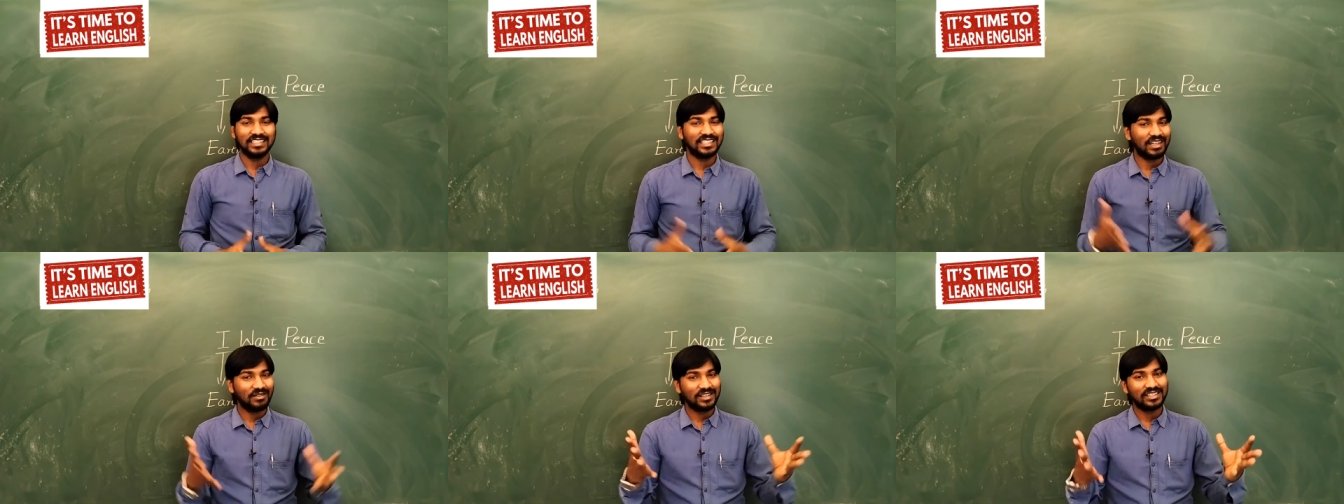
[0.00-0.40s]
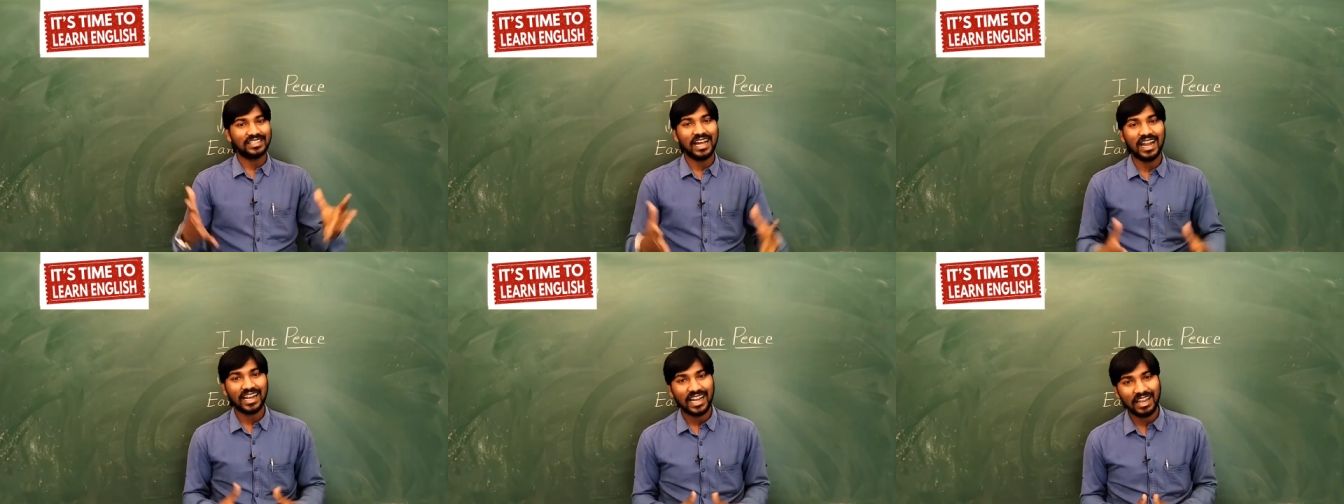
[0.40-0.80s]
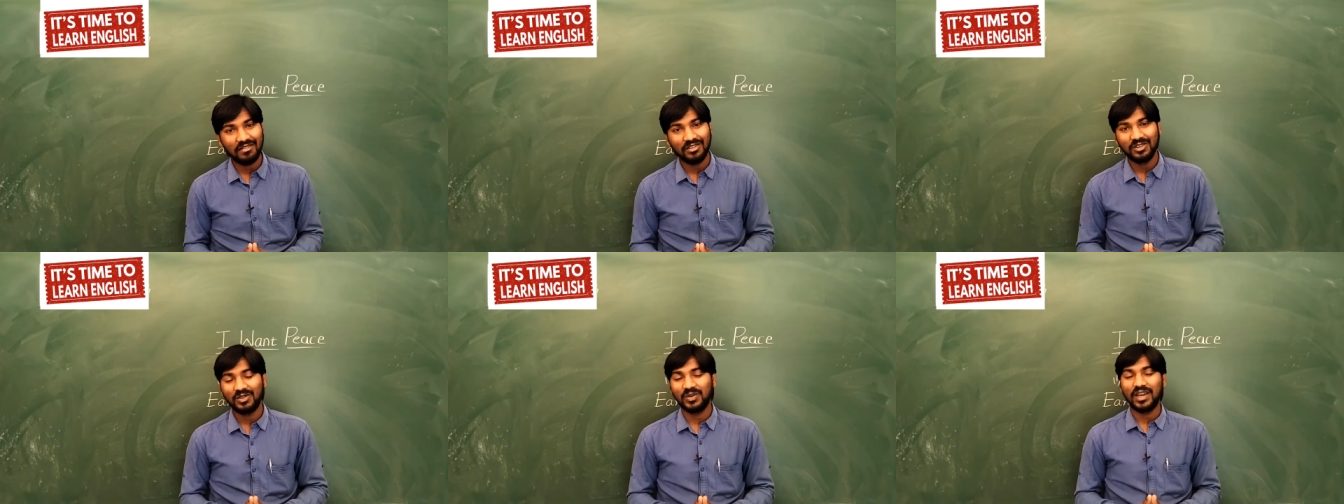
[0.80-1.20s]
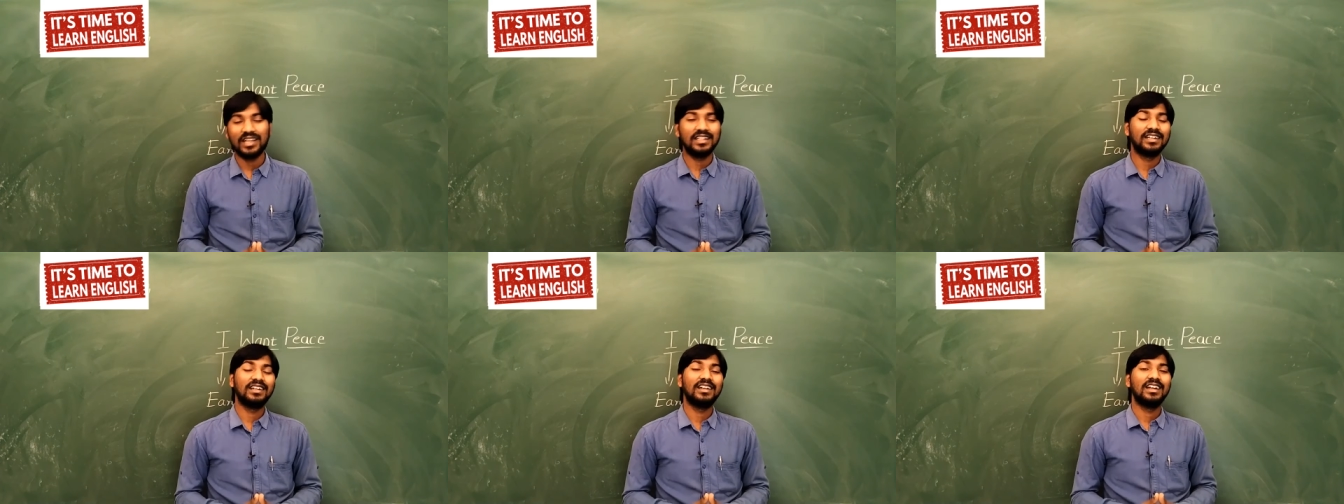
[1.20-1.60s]
Shall we start living
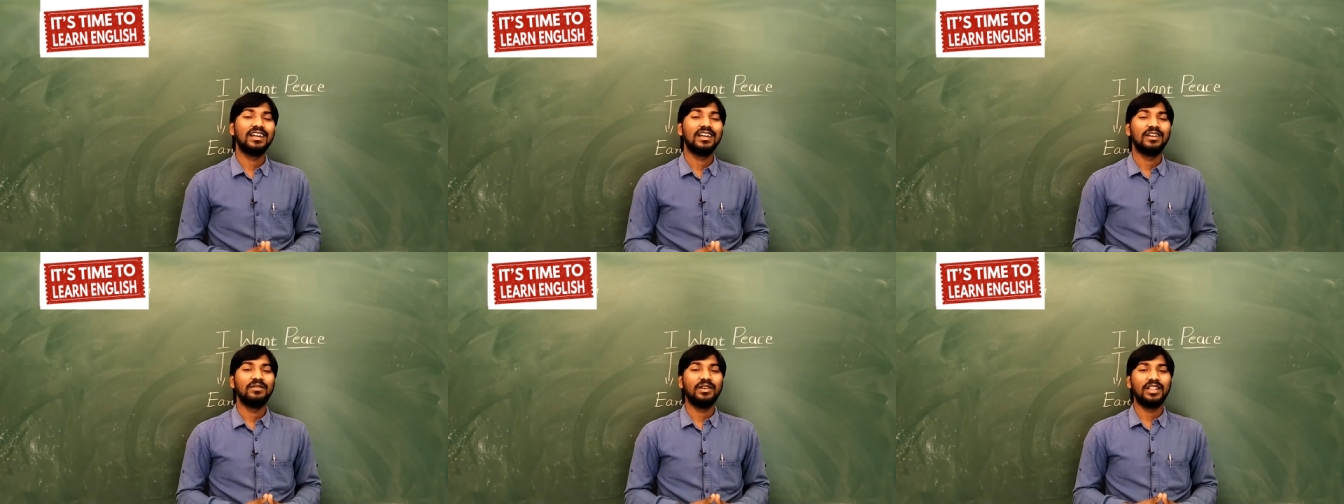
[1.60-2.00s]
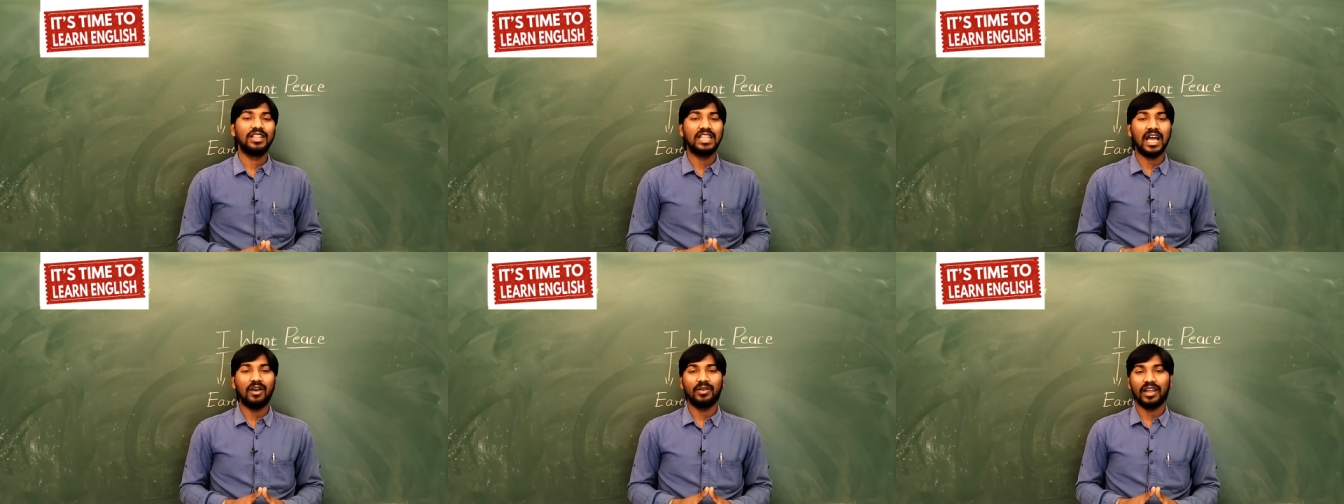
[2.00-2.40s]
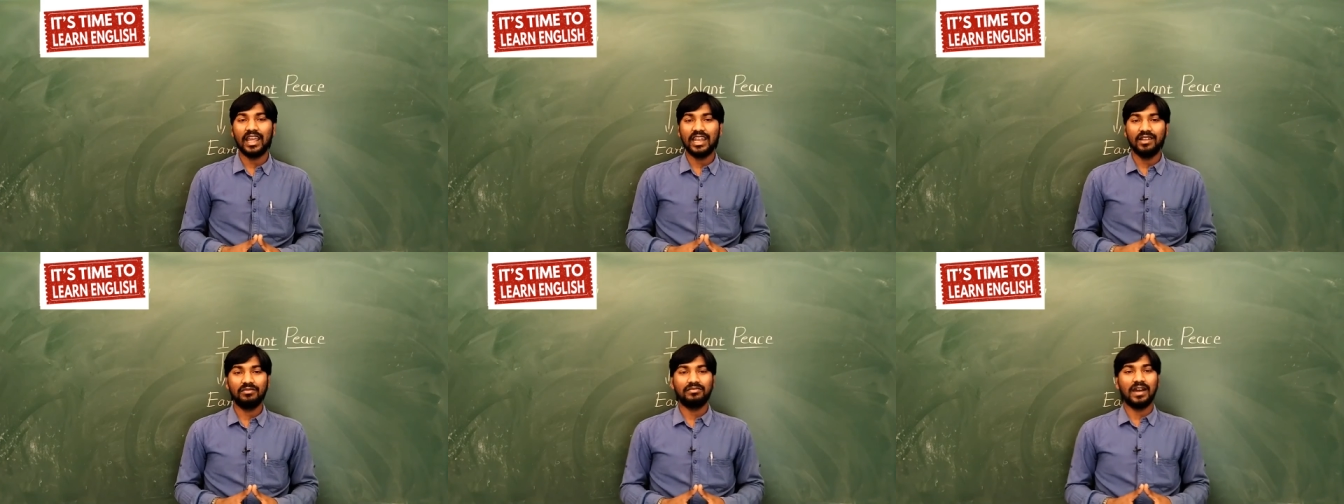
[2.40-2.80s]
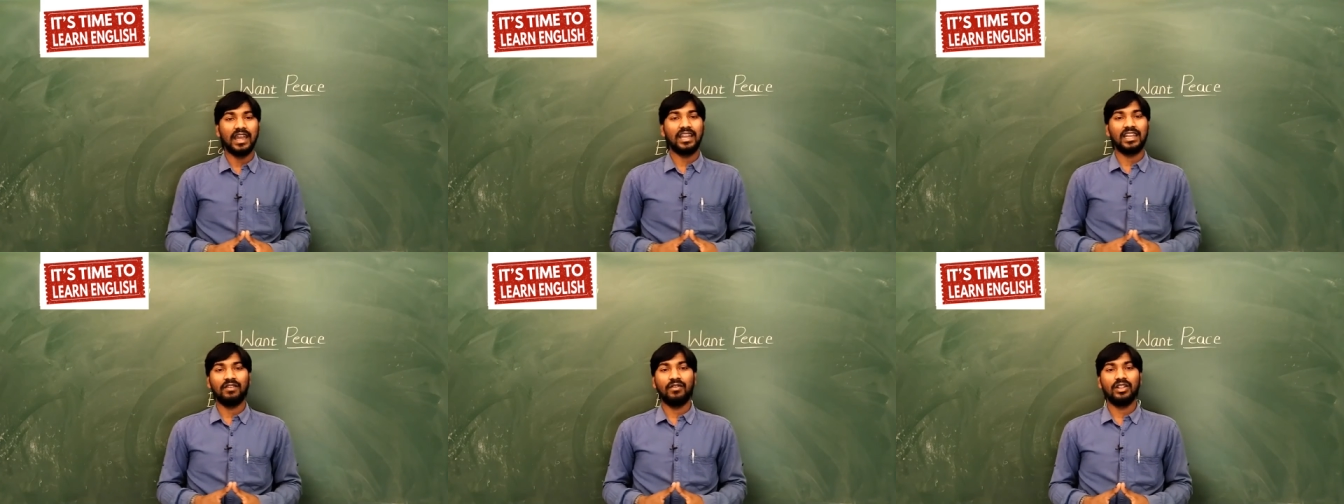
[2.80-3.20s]
together without any
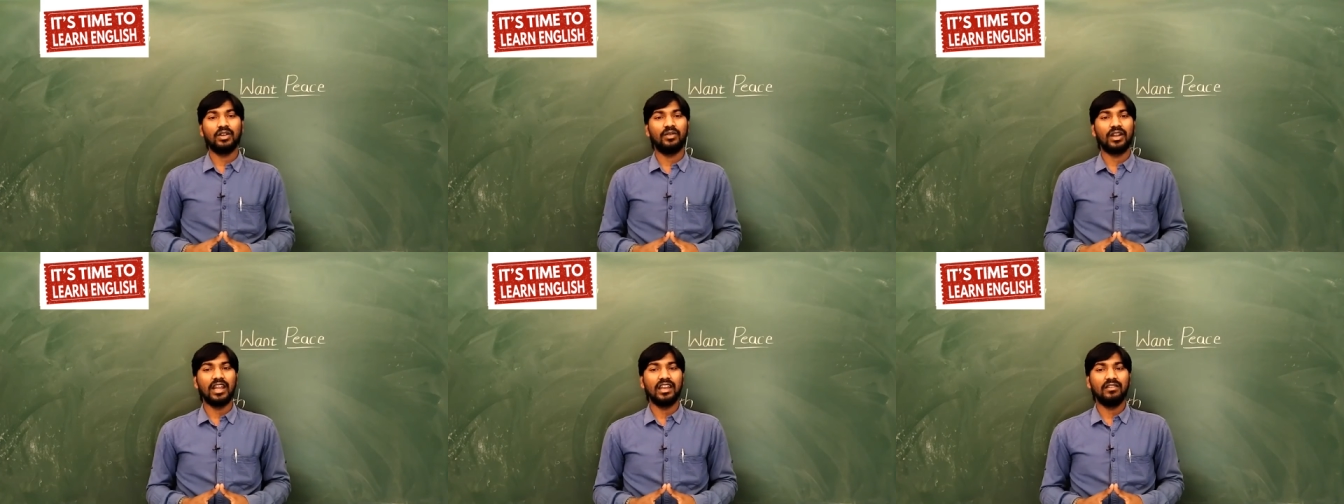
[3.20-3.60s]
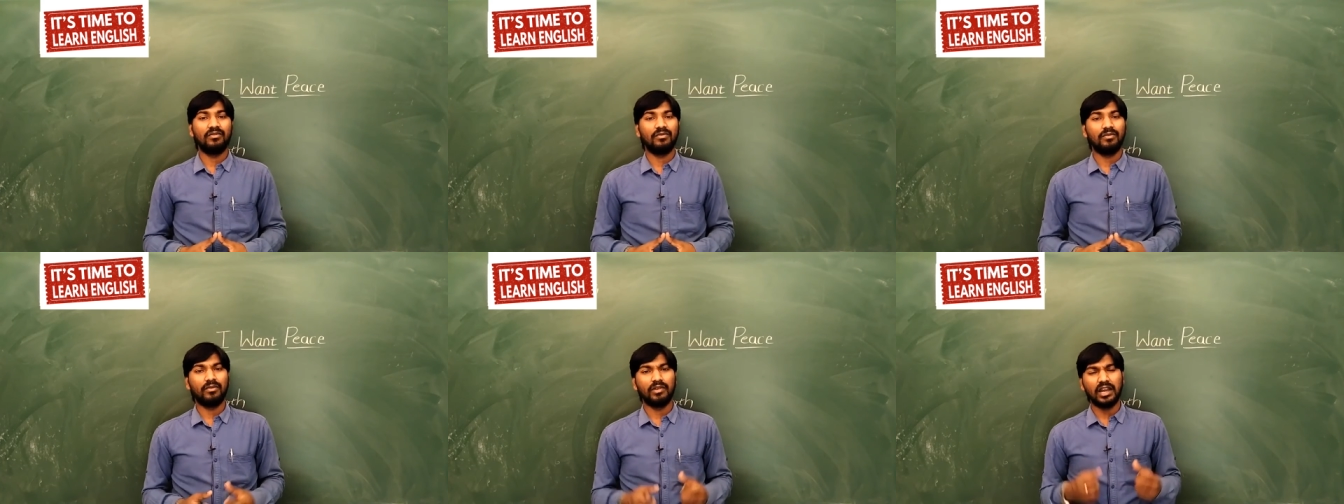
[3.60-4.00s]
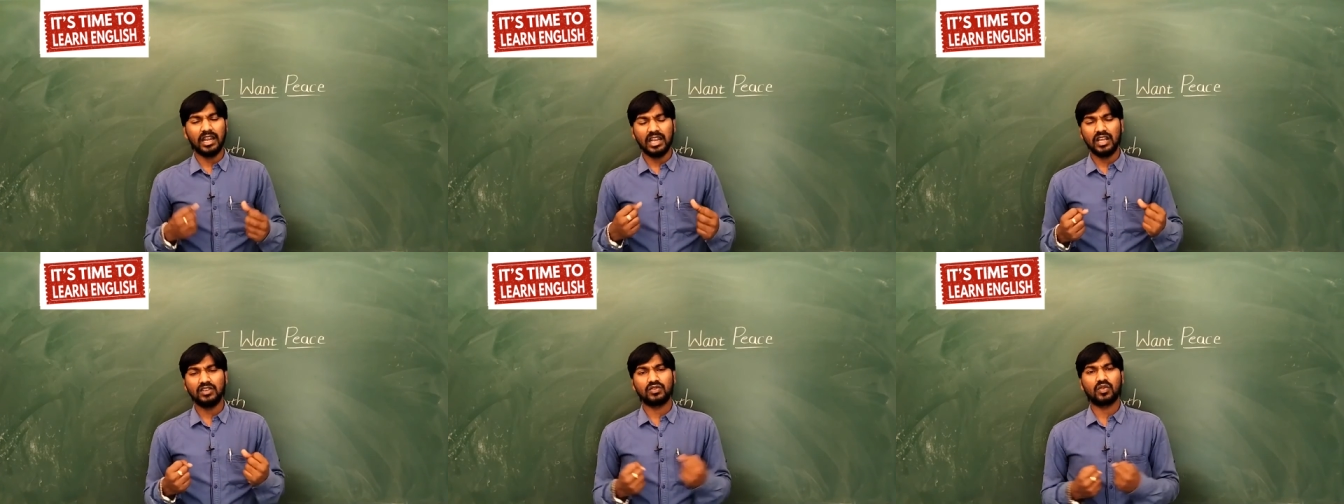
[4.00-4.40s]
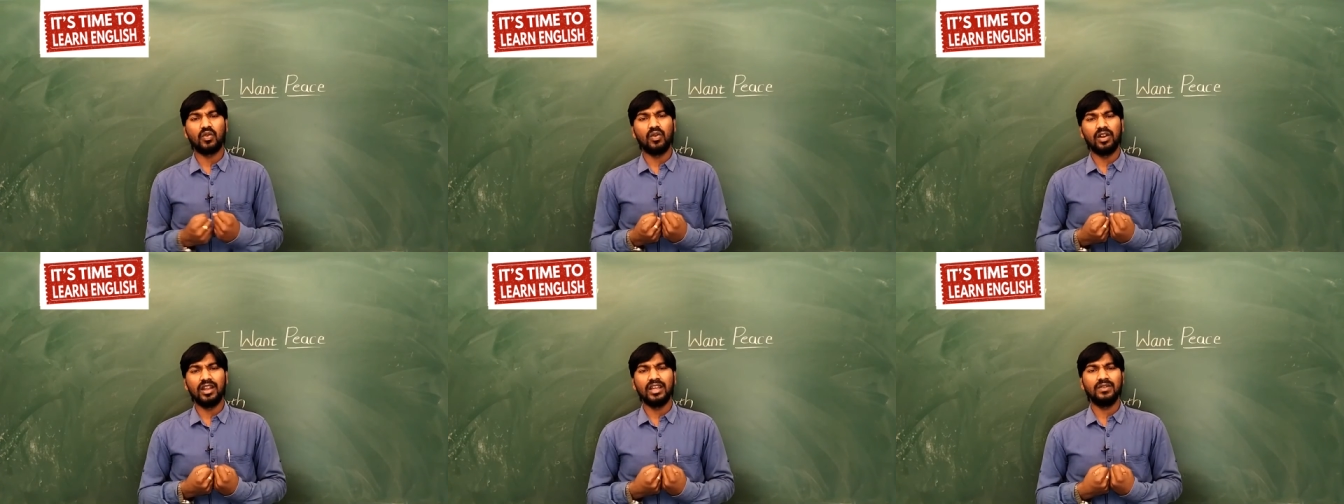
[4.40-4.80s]
fighting, without any
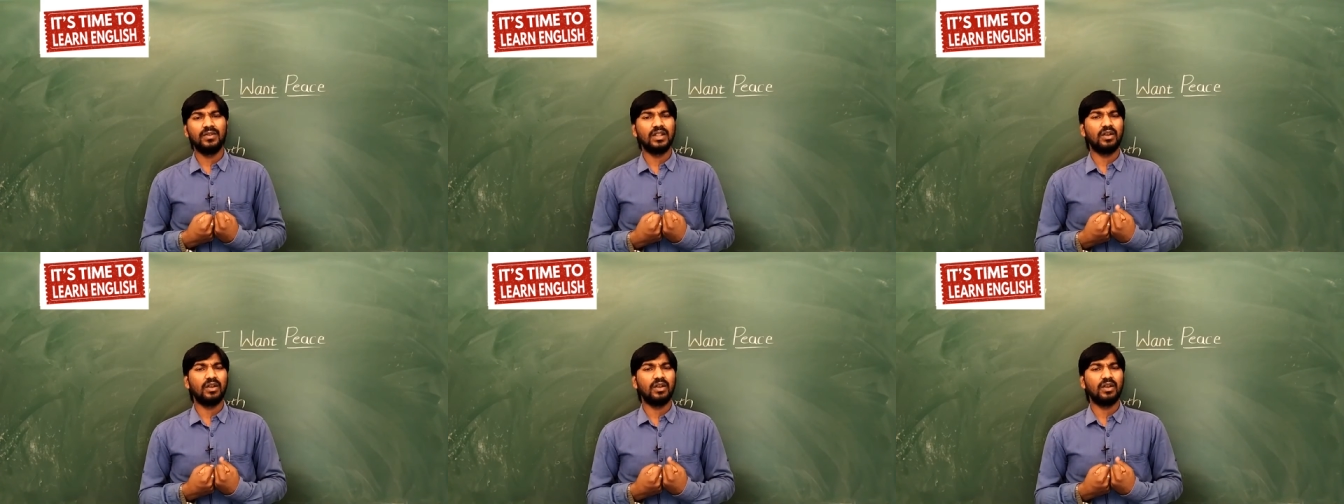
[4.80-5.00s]
scolding,